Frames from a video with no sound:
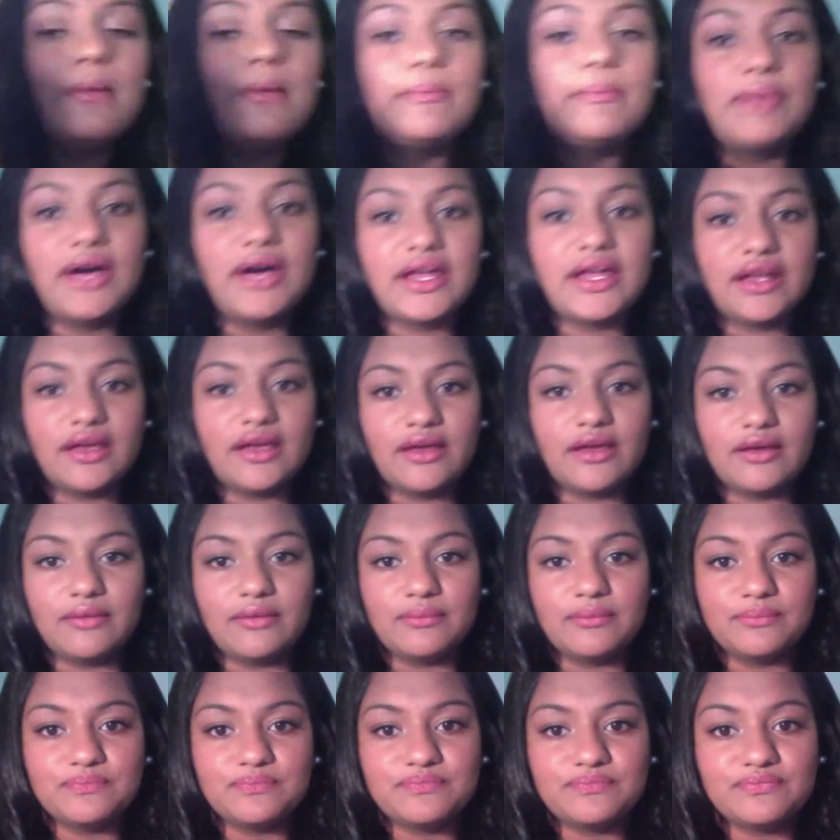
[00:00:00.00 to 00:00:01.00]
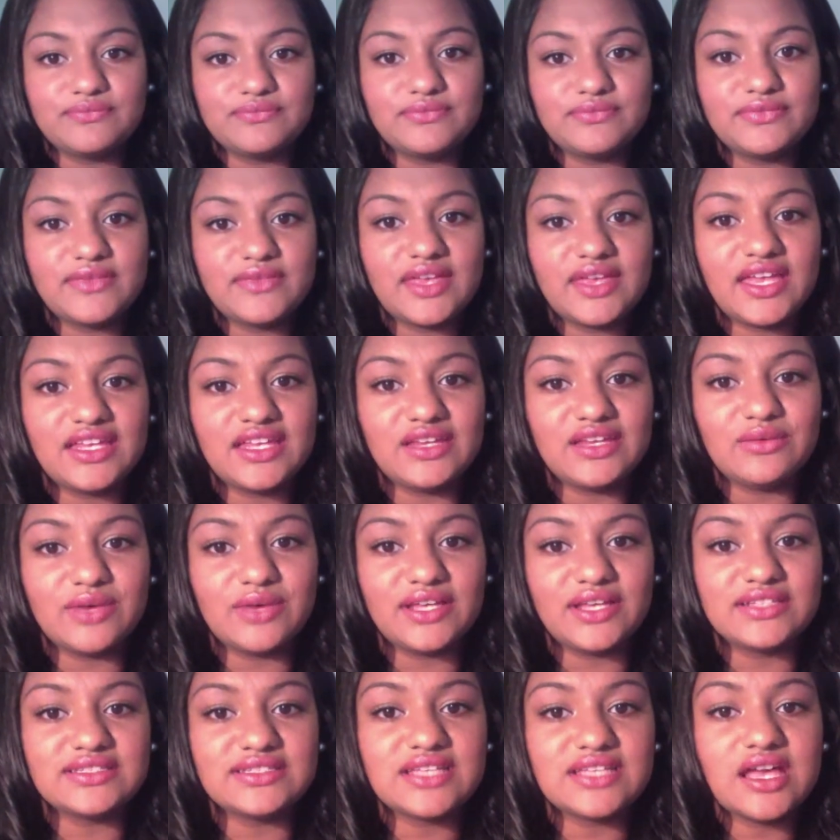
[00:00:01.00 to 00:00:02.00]
But um,
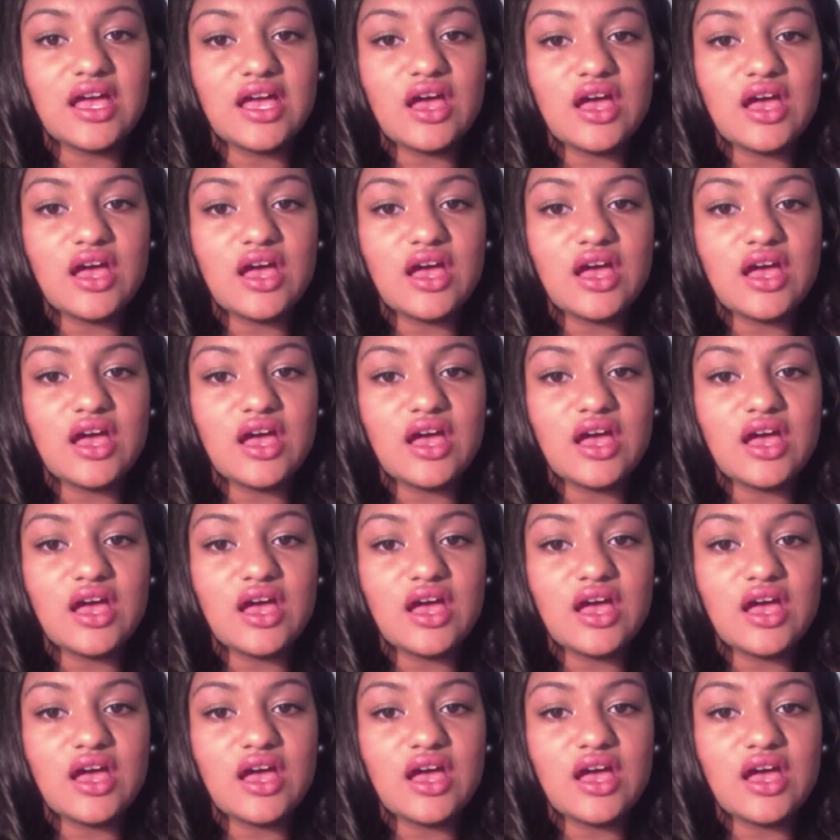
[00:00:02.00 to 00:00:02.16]
anyways,